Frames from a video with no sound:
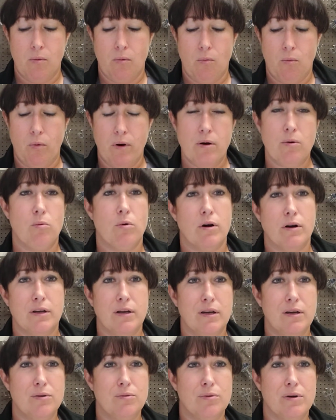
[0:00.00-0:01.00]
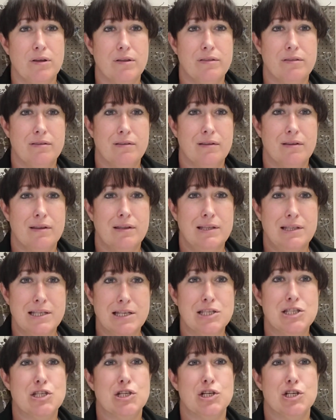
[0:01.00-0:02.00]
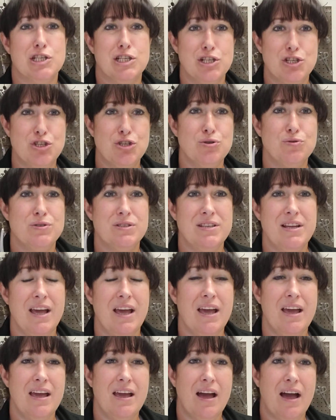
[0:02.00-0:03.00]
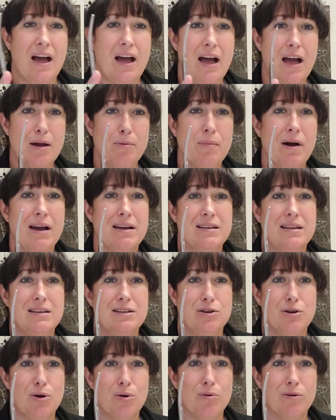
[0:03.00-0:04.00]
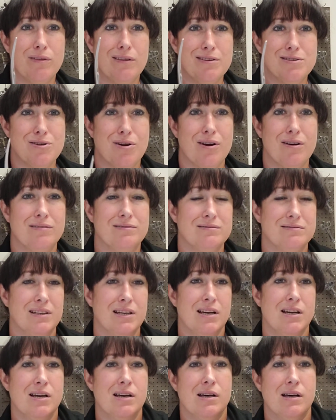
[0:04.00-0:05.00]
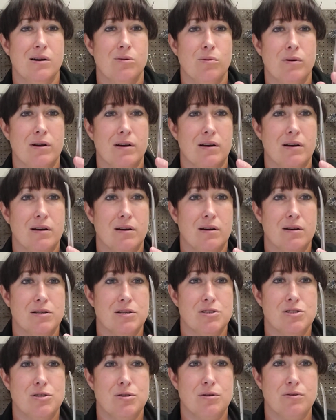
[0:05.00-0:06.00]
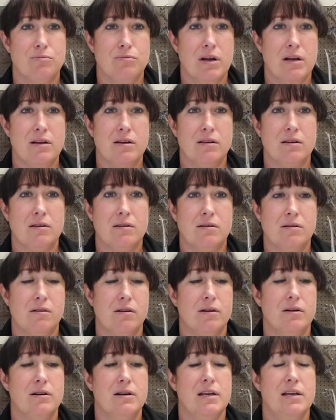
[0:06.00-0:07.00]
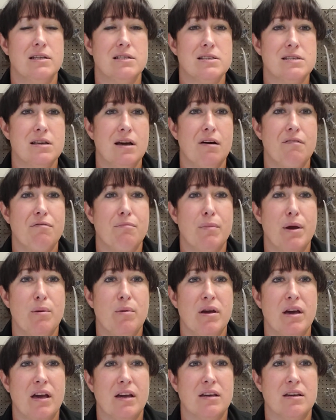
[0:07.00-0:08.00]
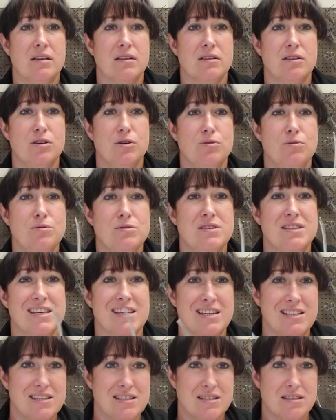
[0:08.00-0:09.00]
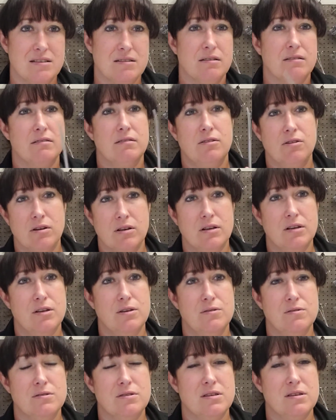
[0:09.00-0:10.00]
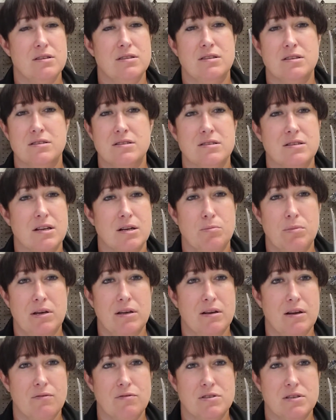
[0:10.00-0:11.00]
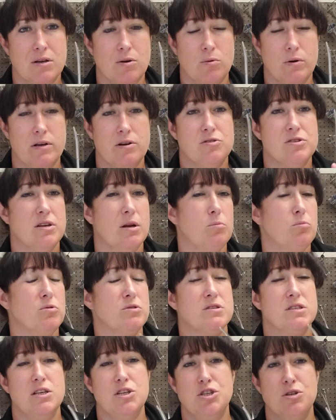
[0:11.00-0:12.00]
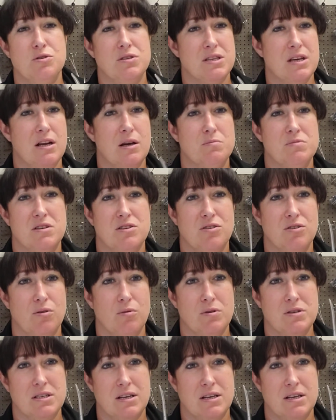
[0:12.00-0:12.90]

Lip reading: we're working with denser tissue today. I might need to know where these are. We're just doing regular old hernia stuff. Maybe I can use these. You're going to use this is going to be in every single one of your setups. We'll teach you setups, and you're always